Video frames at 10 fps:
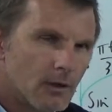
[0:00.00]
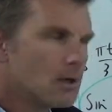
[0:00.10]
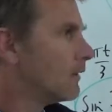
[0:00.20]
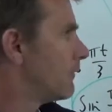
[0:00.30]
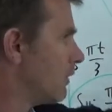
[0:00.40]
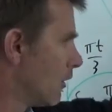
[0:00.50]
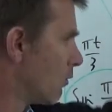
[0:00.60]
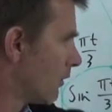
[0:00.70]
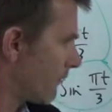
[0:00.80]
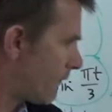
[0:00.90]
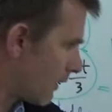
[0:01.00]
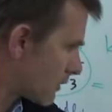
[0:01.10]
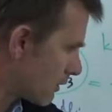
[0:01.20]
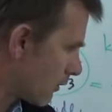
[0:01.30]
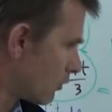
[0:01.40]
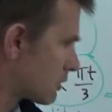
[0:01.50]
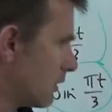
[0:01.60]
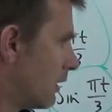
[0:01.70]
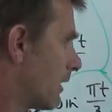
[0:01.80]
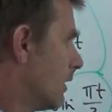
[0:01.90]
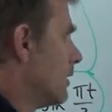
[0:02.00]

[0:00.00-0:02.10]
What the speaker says: If you know what the function looks like,